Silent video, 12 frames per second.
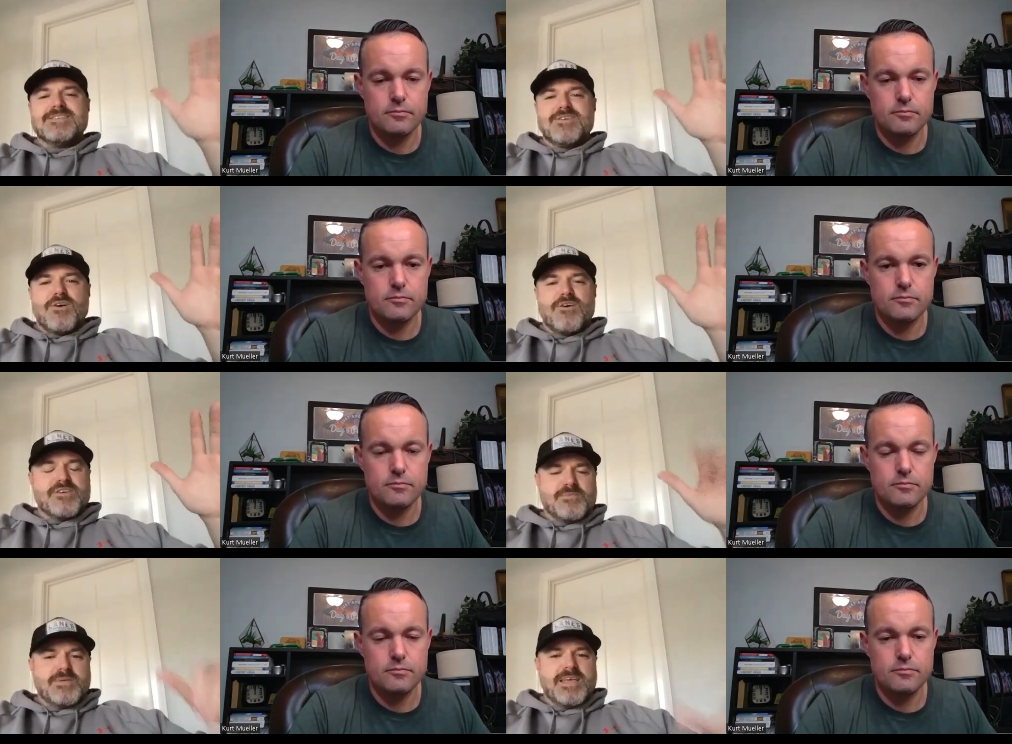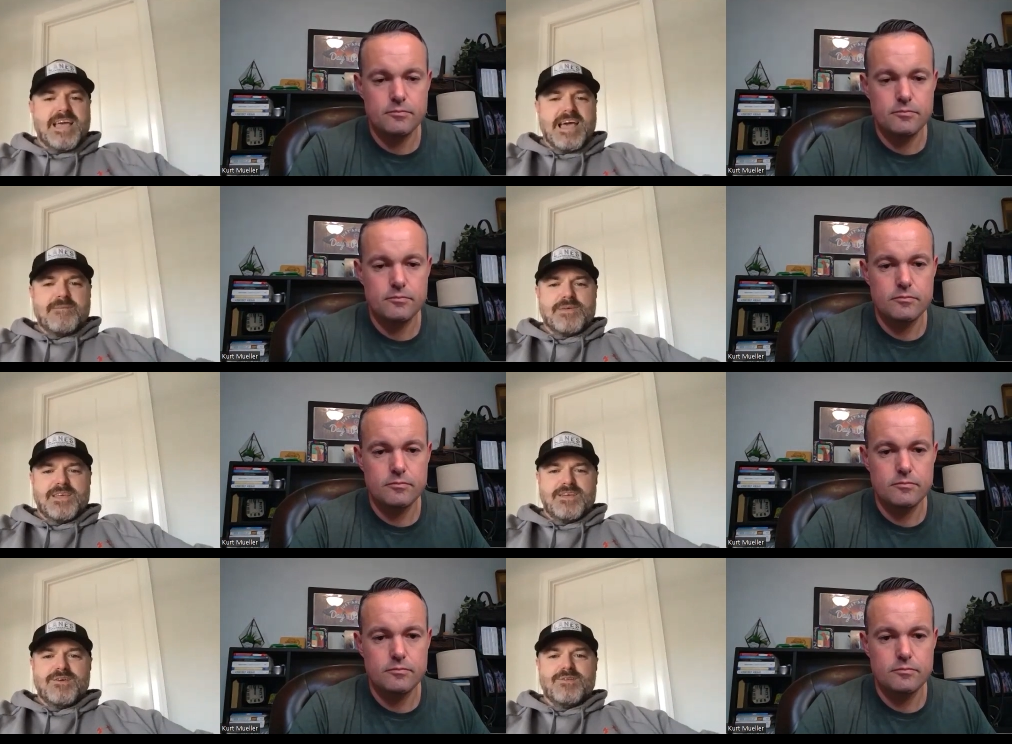Speaker 1: it's hard to be happy
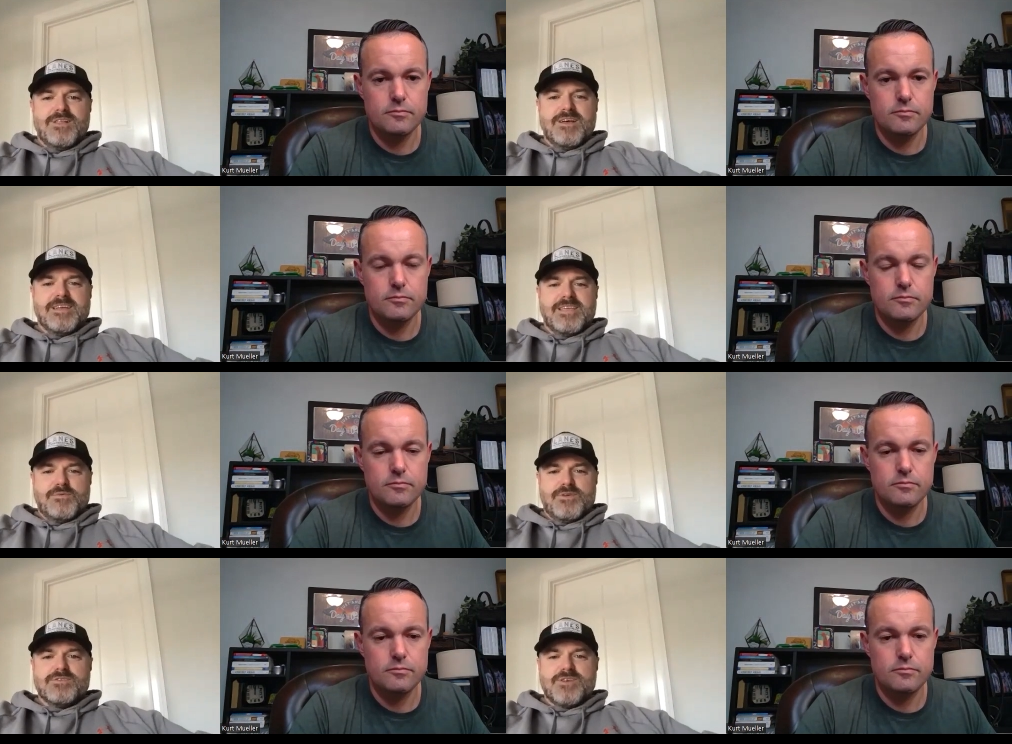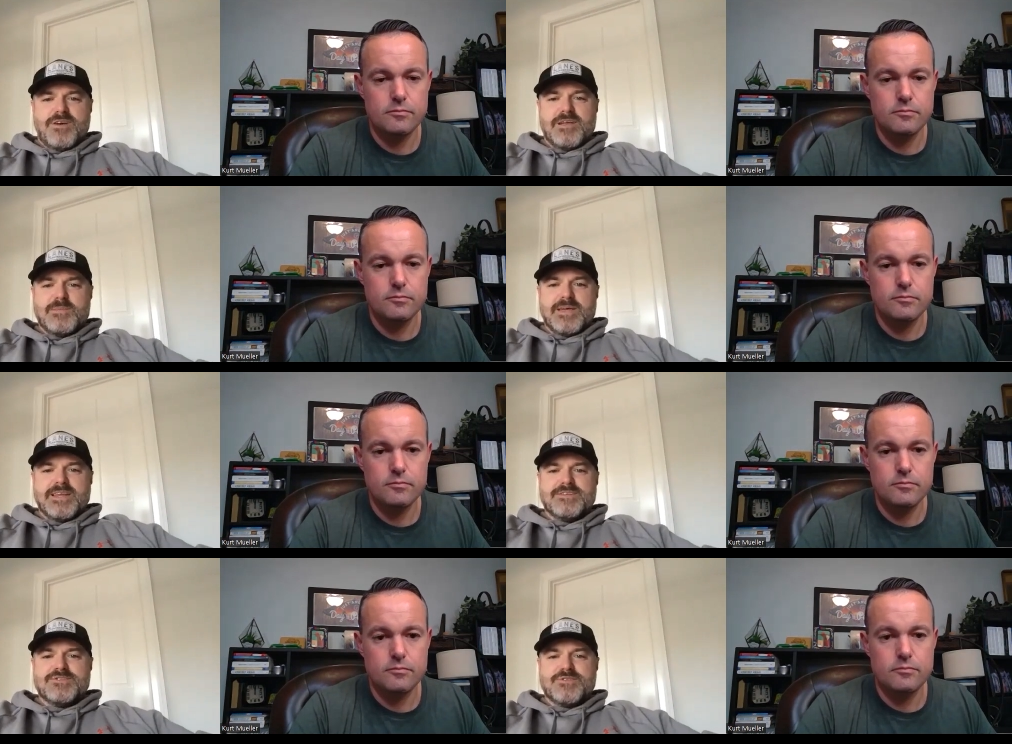and go lucky when you're talking about
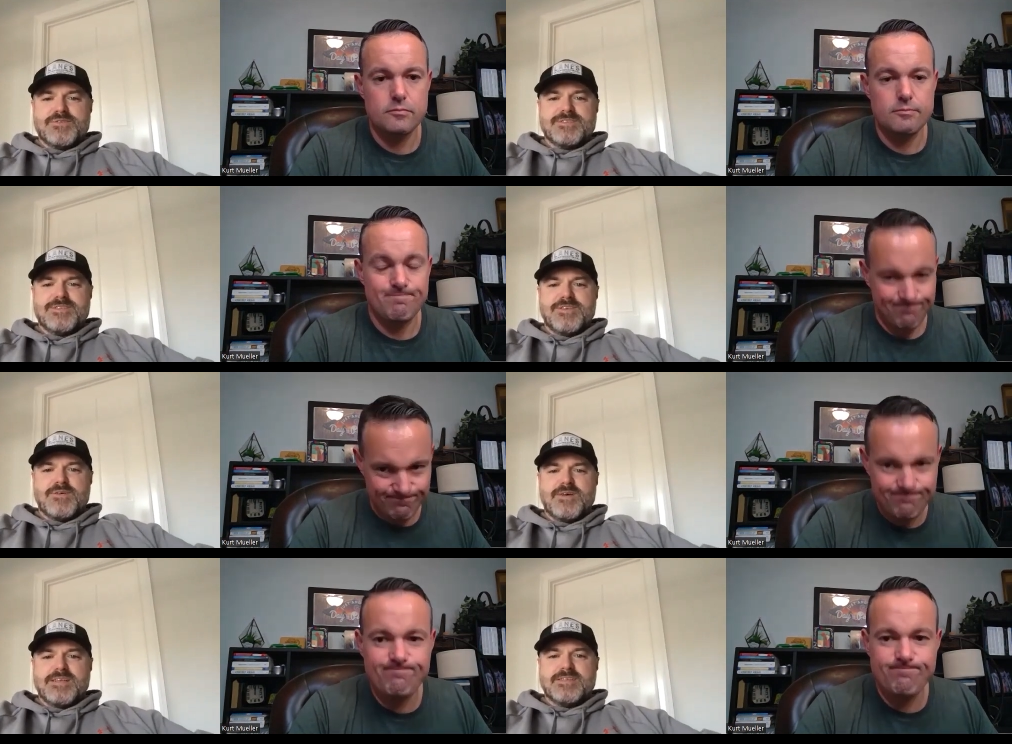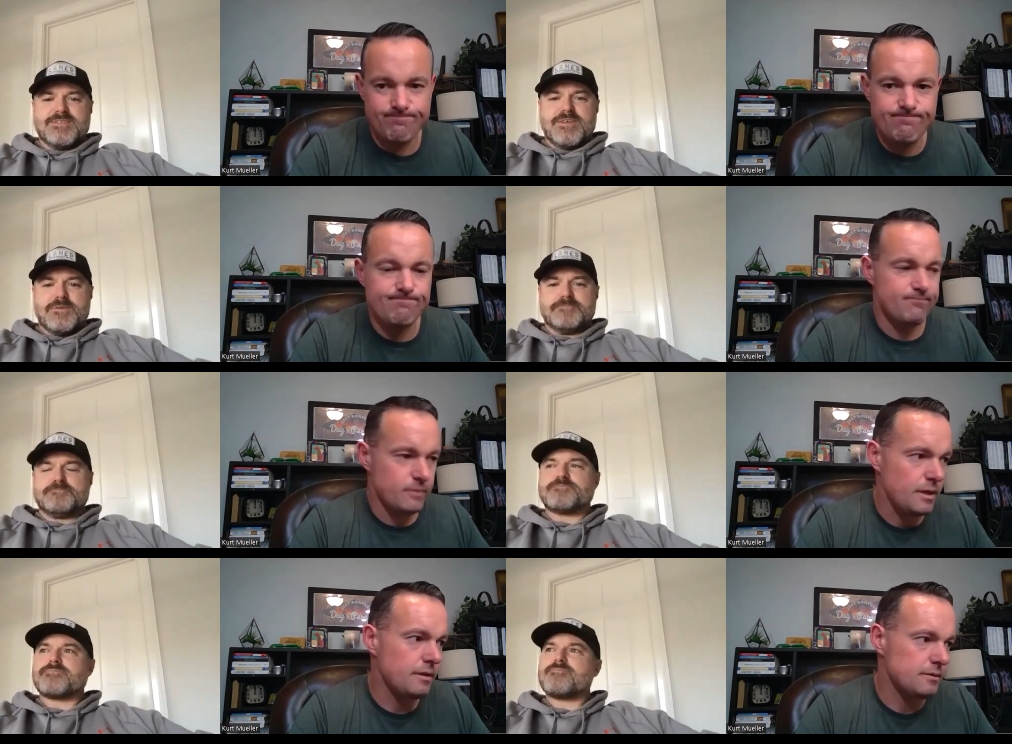insurance though. And so
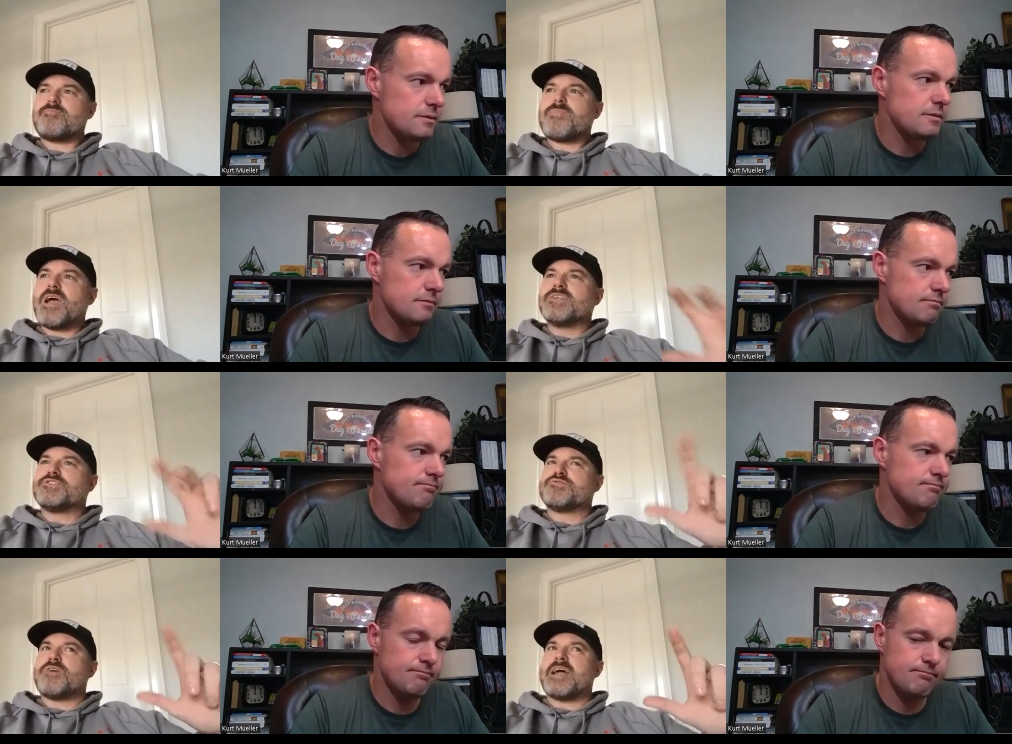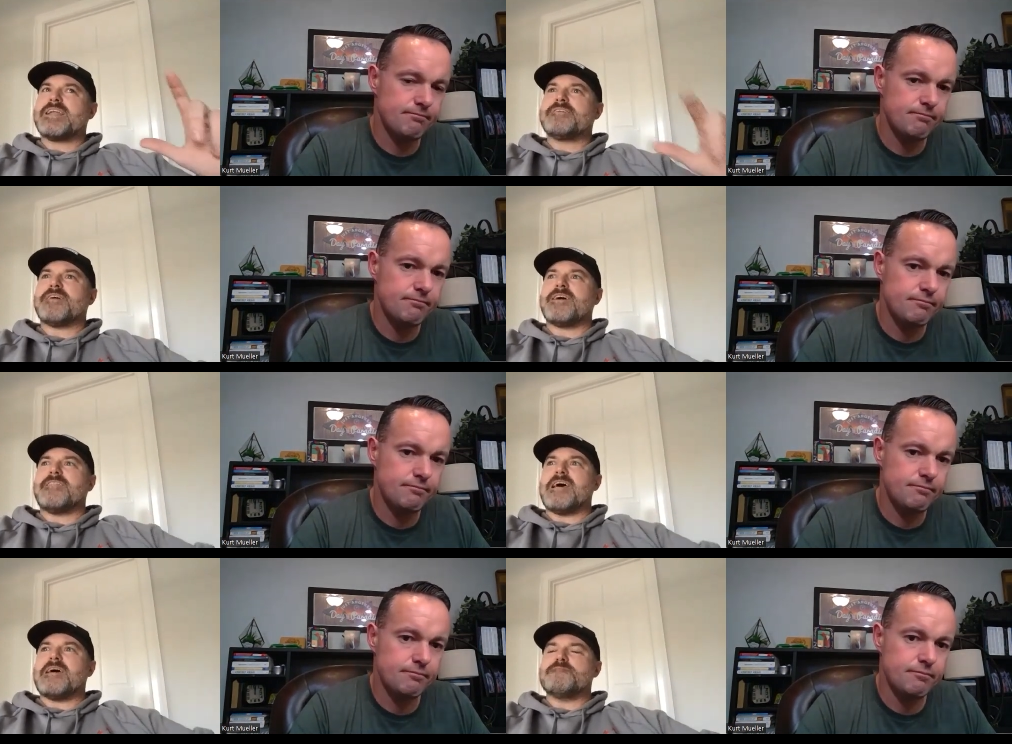I tried to find
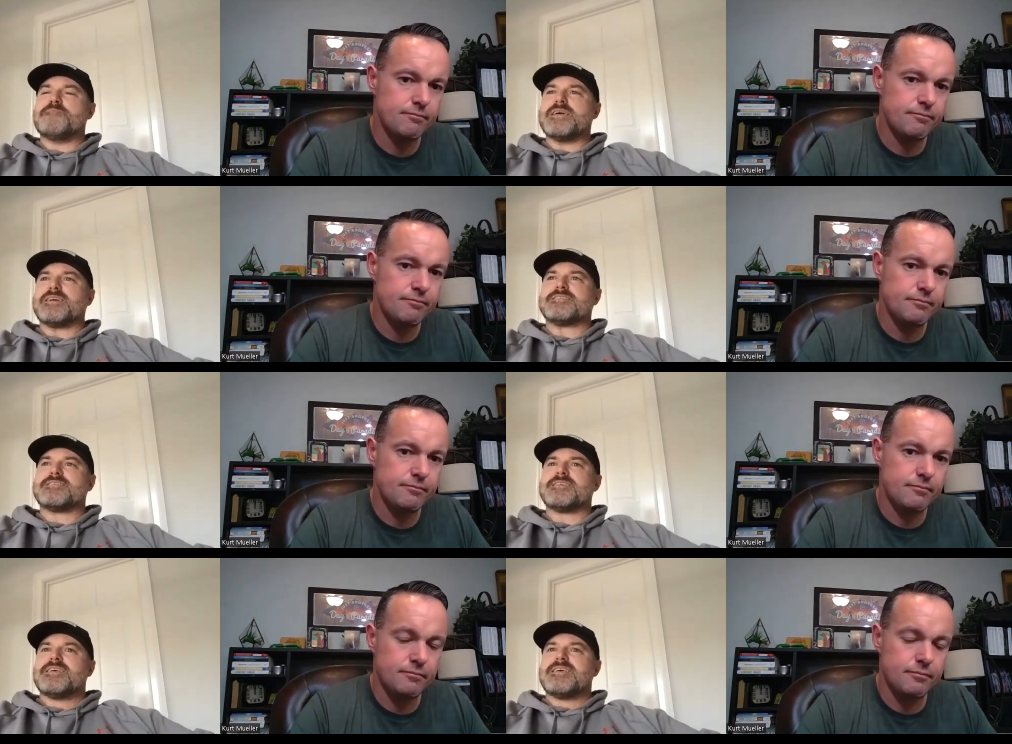that mix